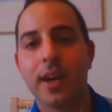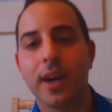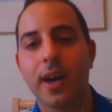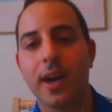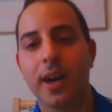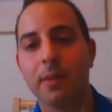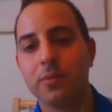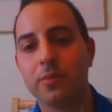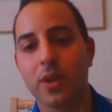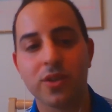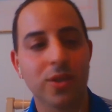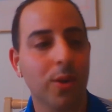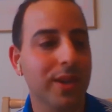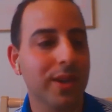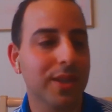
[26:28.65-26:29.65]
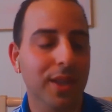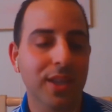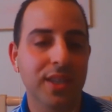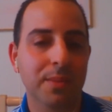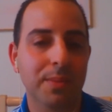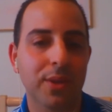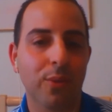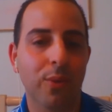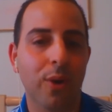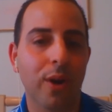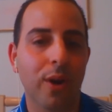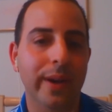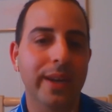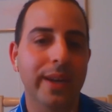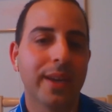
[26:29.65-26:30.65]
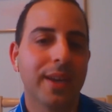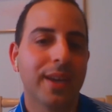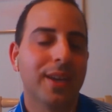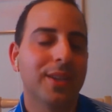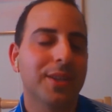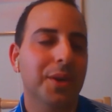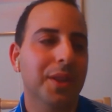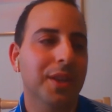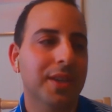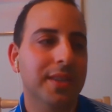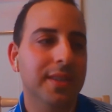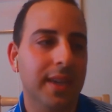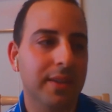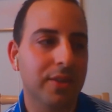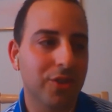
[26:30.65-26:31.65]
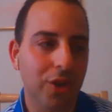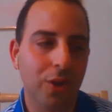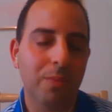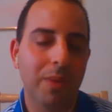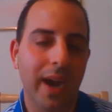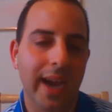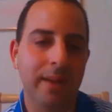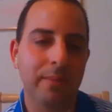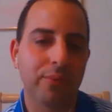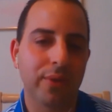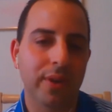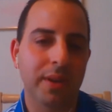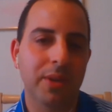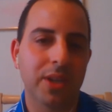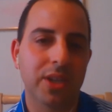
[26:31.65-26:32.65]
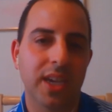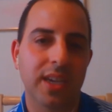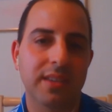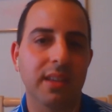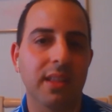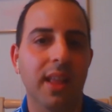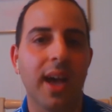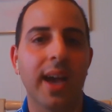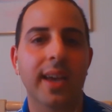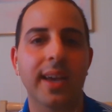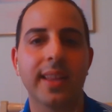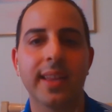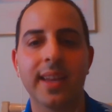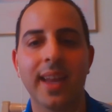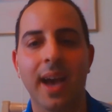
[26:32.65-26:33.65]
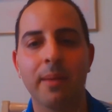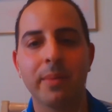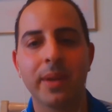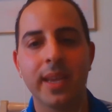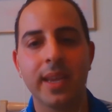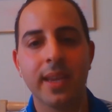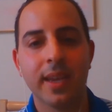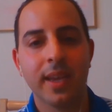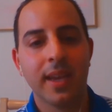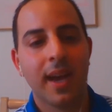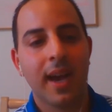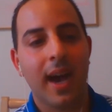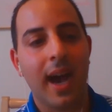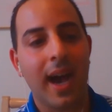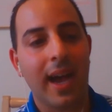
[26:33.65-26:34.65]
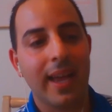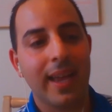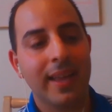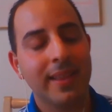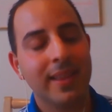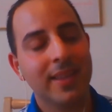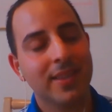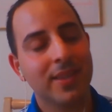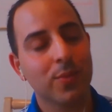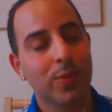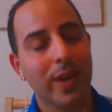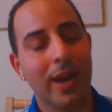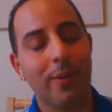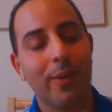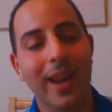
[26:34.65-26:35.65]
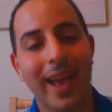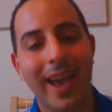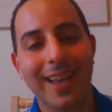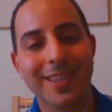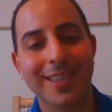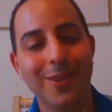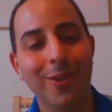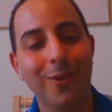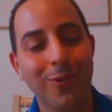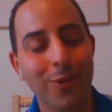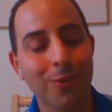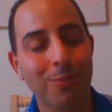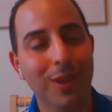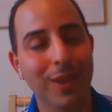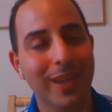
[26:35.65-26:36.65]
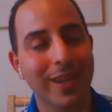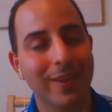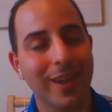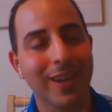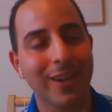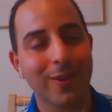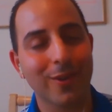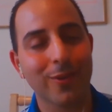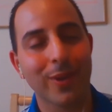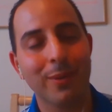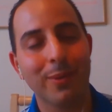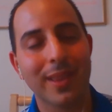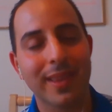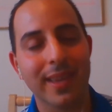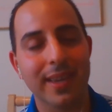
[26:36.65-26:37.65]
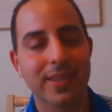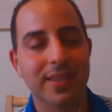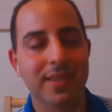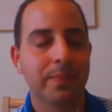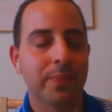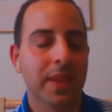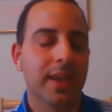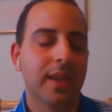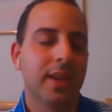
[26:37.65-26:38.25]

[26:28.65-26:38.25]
Um, so has Elizabeth Warren. So it looks like Joe Biden pretty much has a lock on the nominee. Uh, and this is what I want to ask you if you believe and agree with this.